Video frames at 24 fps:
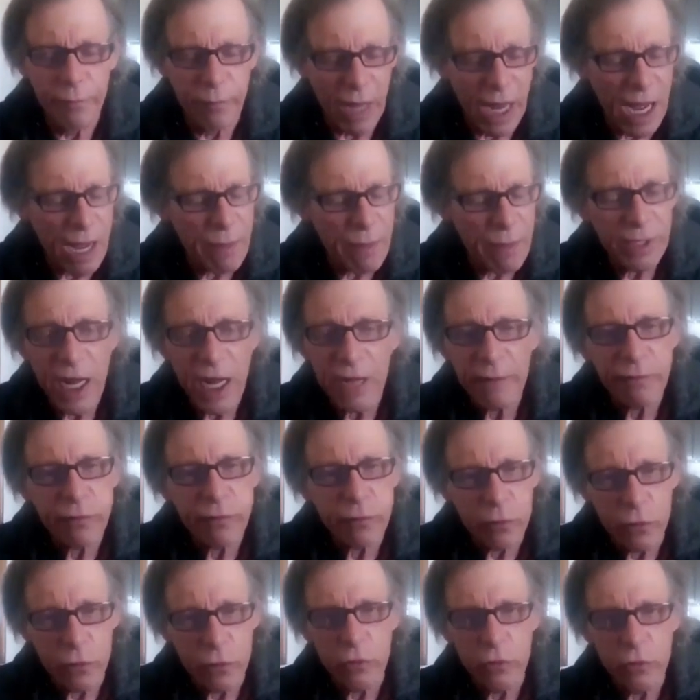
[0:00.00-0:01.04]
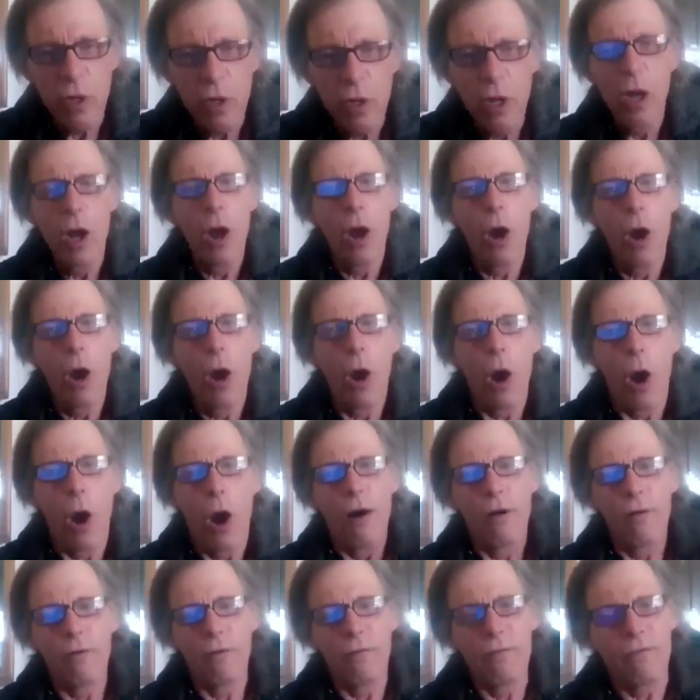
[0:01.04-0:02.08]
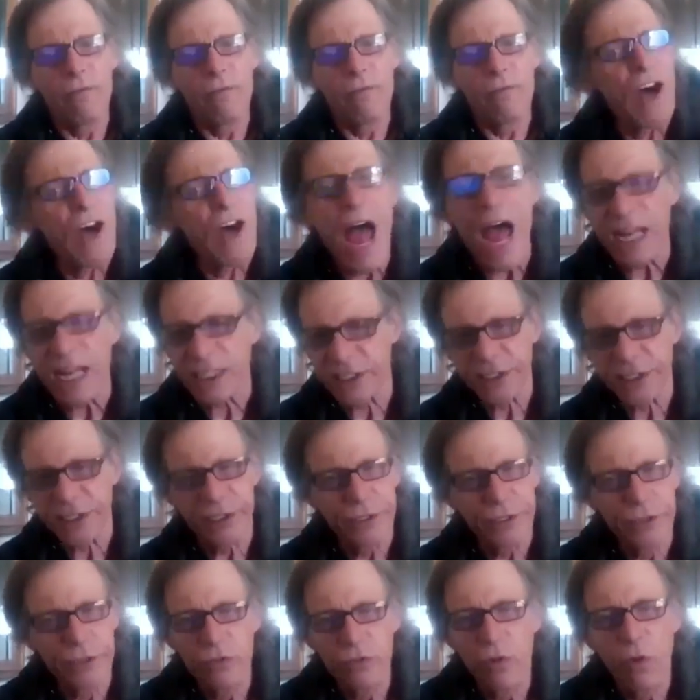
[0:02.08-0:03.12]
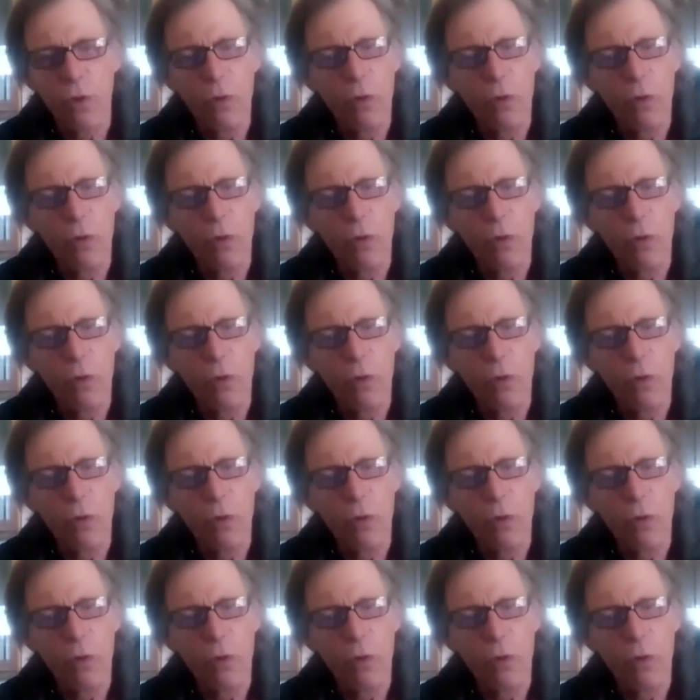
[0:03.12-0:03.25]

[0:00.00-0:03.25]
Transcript: Bob and I flew fast,